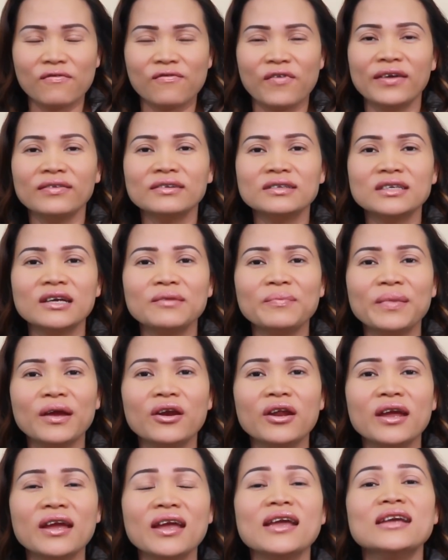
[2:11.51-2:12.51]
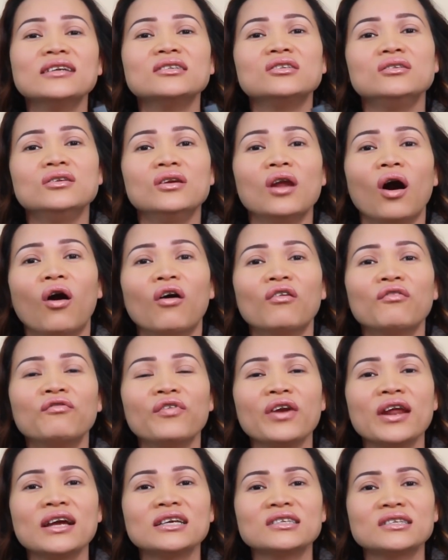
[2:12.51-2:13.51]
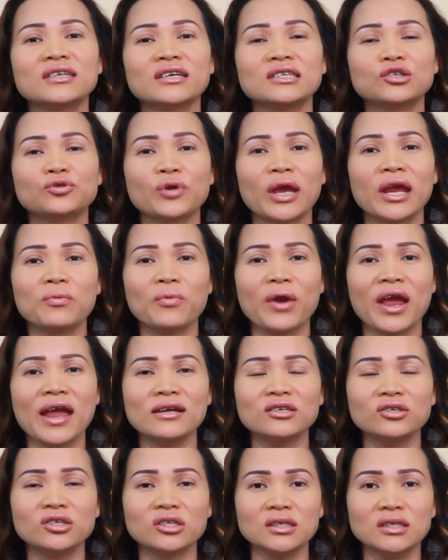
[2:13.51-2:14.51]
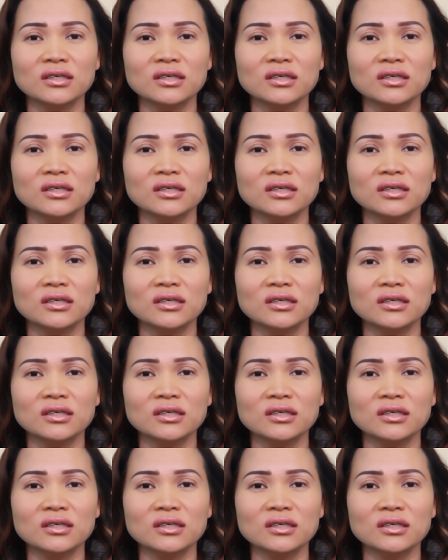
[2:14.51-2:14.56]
Fenty Beauty is known for their shade range.